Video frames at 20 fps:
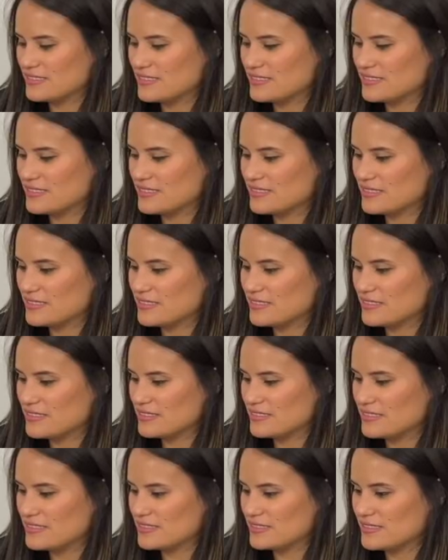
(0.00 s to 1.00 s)

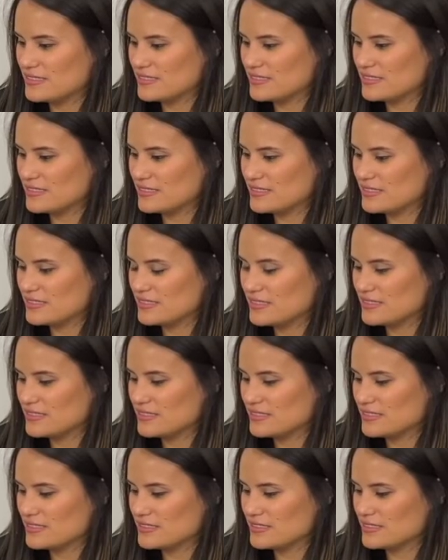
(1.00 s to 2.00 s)

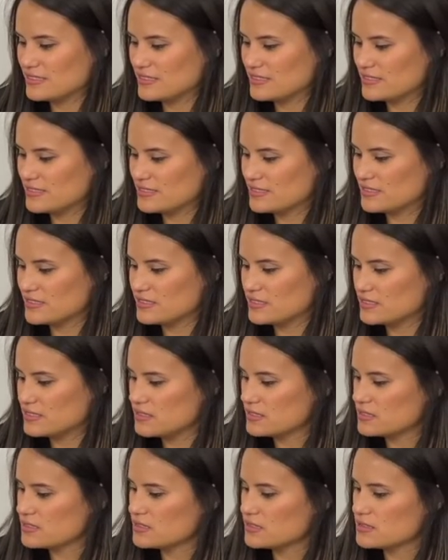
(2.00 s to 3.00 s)

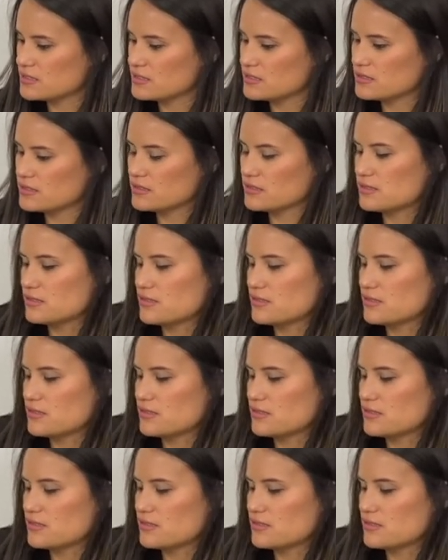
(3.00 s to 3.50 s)
No words are spoken by the person on screen.